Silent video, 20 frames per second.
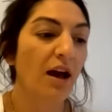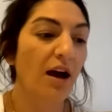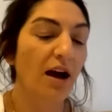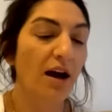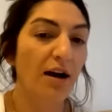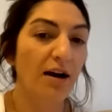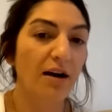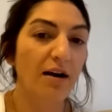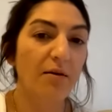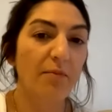
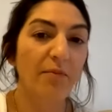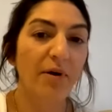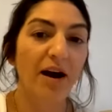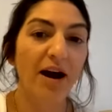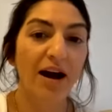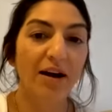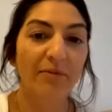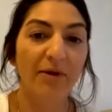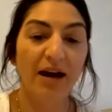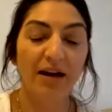Um, but
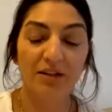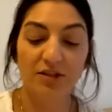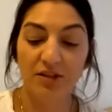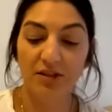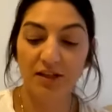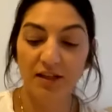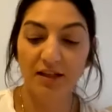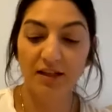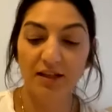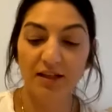I'm
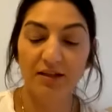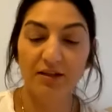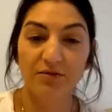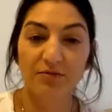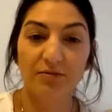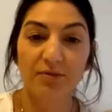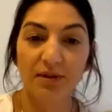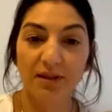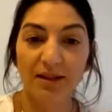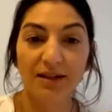actually
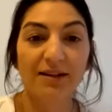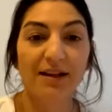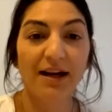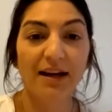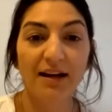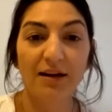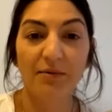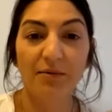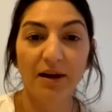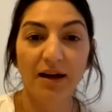really
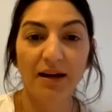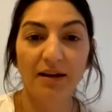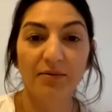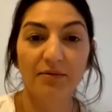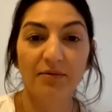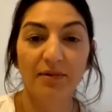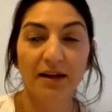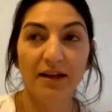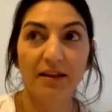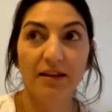glad I went
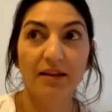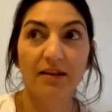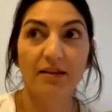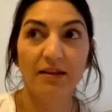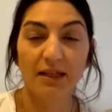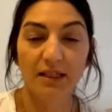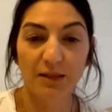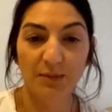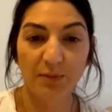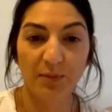with
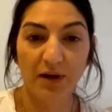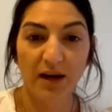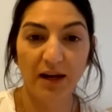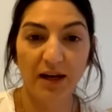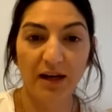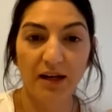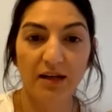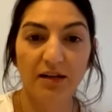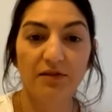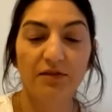this
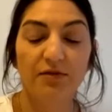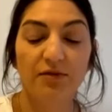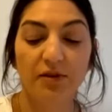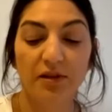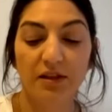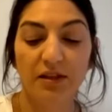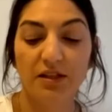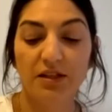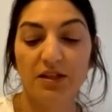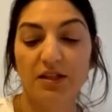brand for
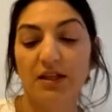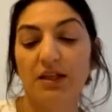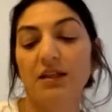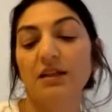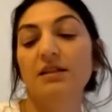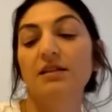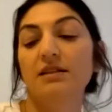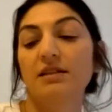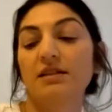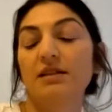the
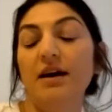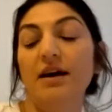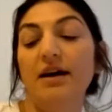sheets.